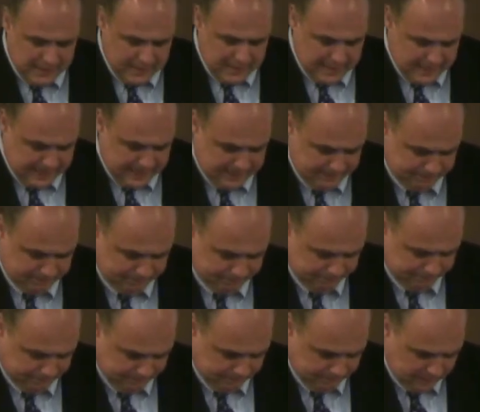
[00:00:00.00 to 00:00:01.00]

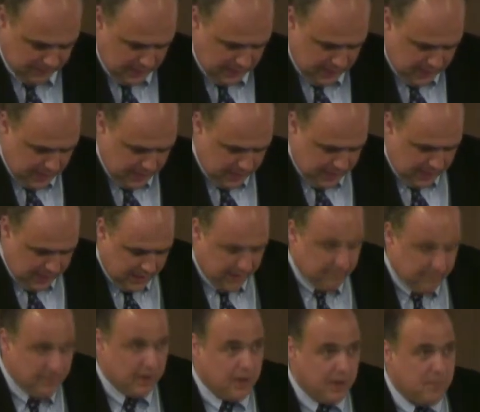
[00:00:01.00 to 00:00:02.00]
Um, and
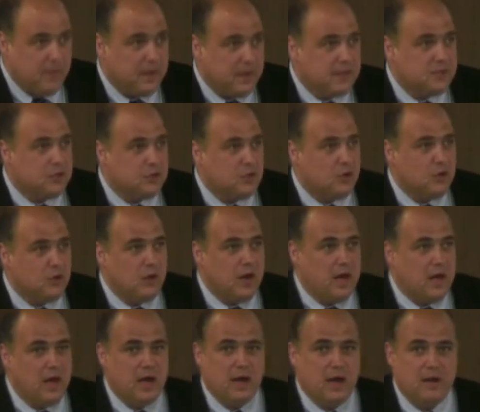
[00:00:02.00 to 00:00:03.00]
I'm very pleased to
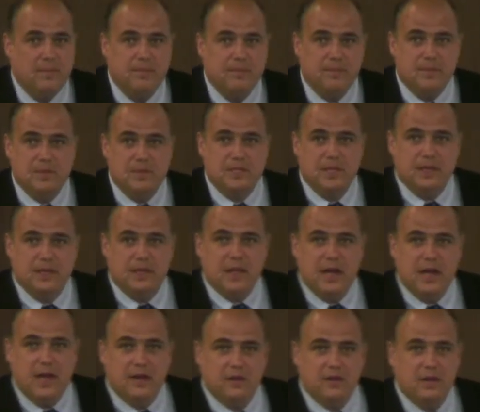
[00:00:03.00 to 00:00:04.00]
uh, present
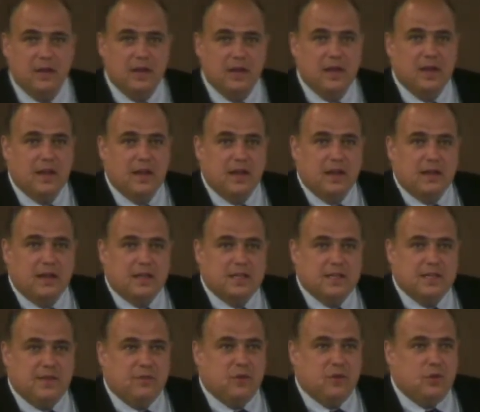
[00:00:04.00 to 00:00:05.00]
uh,
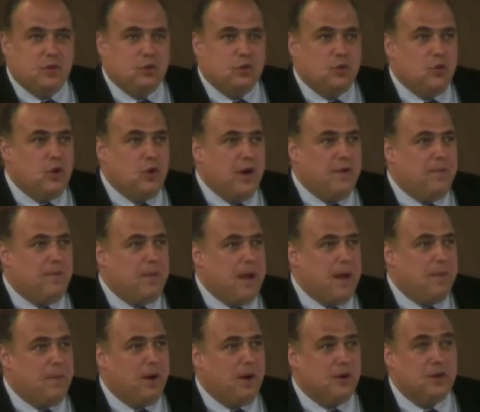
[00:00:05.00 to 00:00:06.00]
this afternoon two of
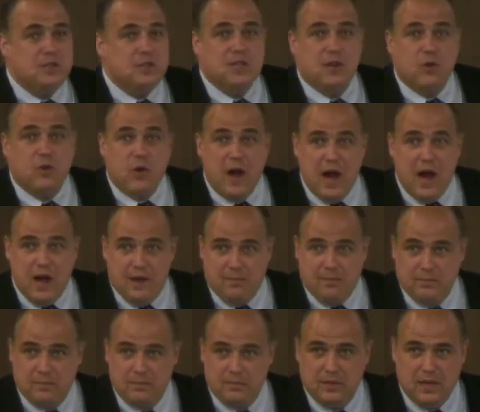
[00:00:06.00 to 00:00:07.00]
my partners in
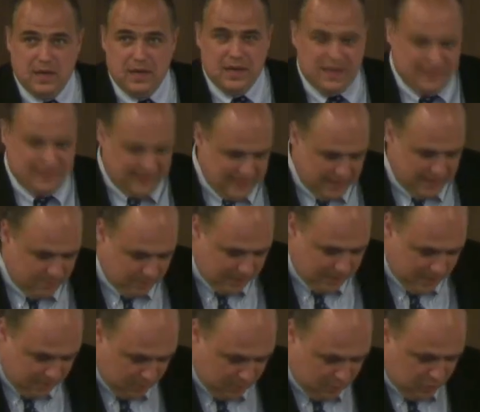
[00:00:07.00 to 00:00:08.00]
crime uh, that
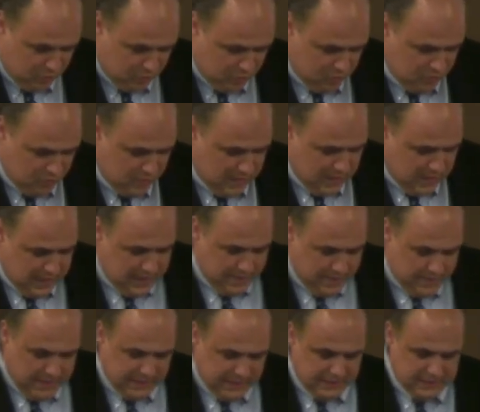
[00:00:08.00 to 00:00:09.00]
were able to
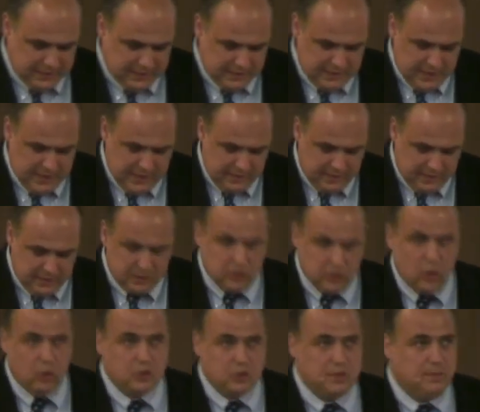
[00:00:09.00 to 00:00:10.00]
make this, uh, this
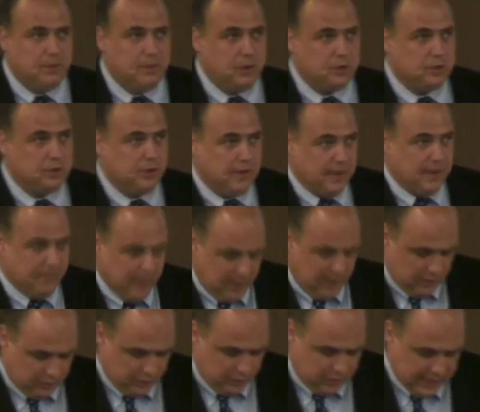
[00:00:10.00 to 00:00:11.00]
whole symposium come
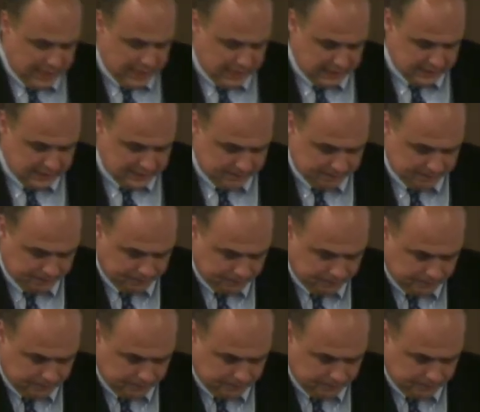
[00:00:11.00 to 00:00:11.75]
here to Dallas.